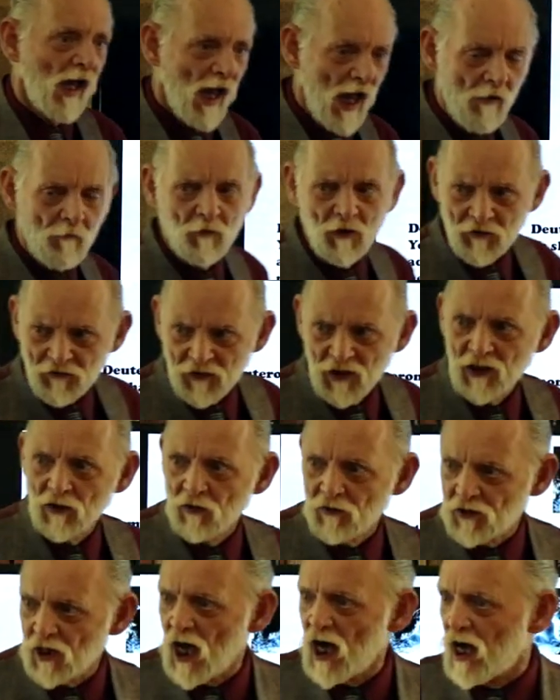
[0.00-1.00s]
Every
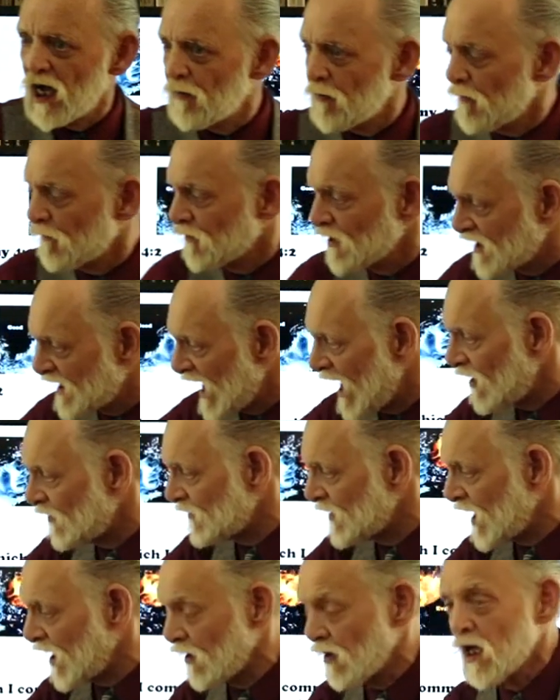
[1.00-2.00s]
single time, every account
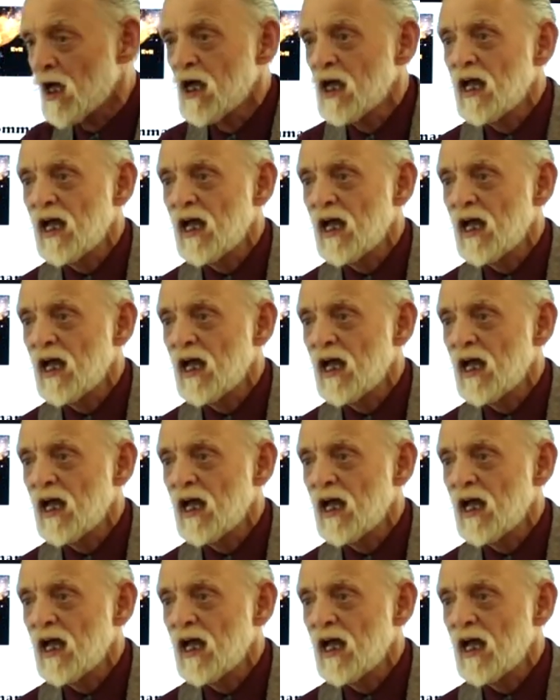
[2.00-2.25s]
in there,